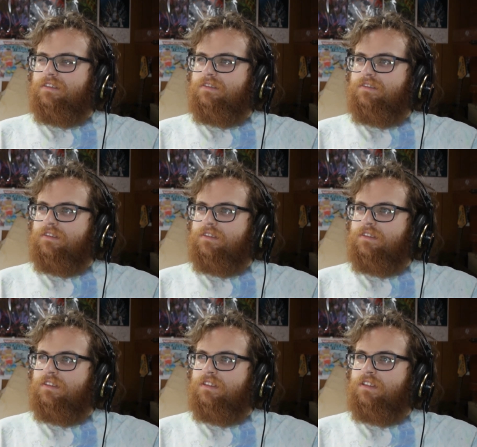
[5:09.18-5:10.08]

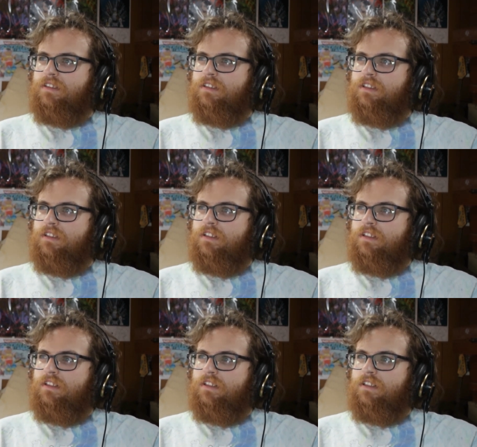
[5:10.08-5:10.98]

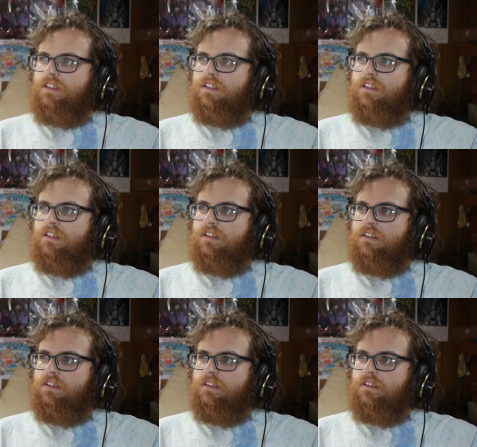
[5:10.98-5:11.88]

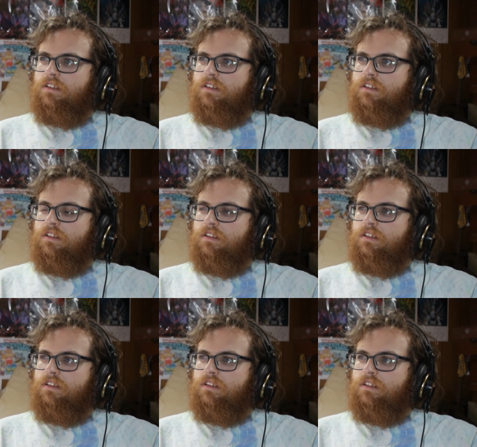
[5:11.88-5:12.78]

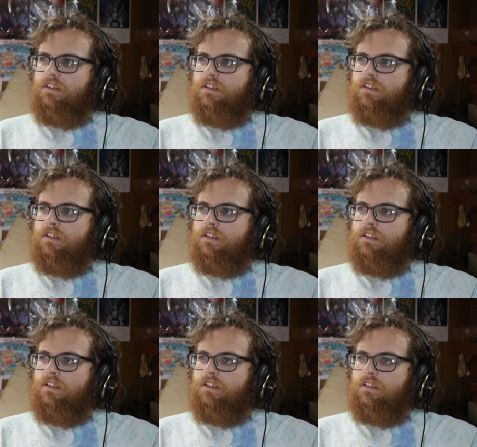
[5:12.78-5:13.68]

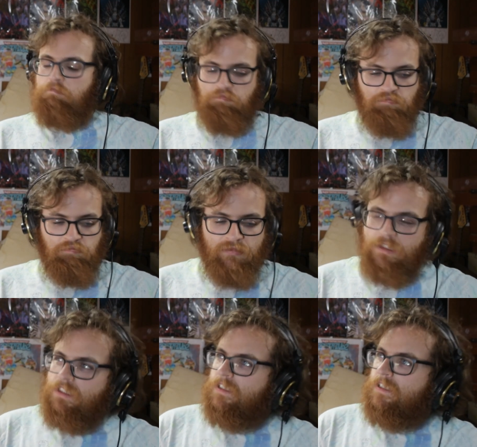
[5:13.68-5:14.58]

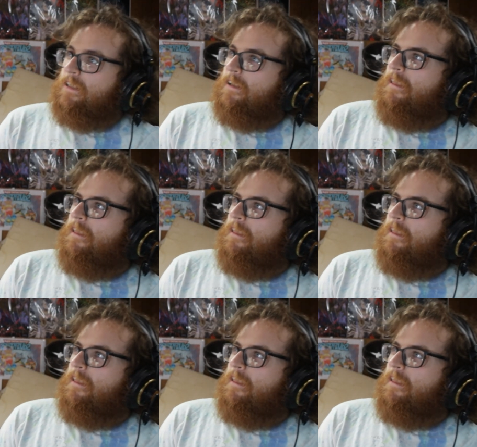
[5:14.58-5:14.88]
Nobody speaks.